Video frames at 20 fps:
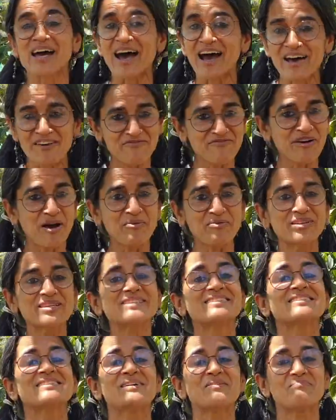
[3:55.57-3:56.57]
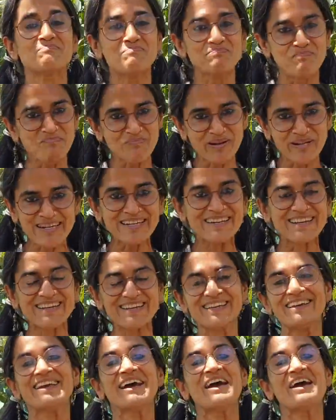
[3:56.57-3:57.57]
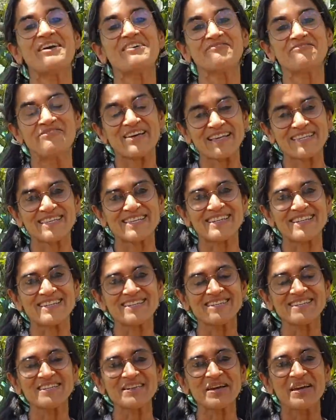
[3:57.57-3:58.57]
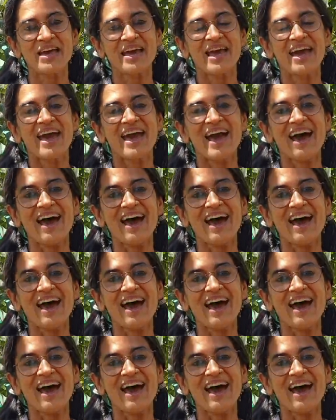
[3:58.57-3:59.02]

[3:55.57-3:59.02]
I found this completely fascinating.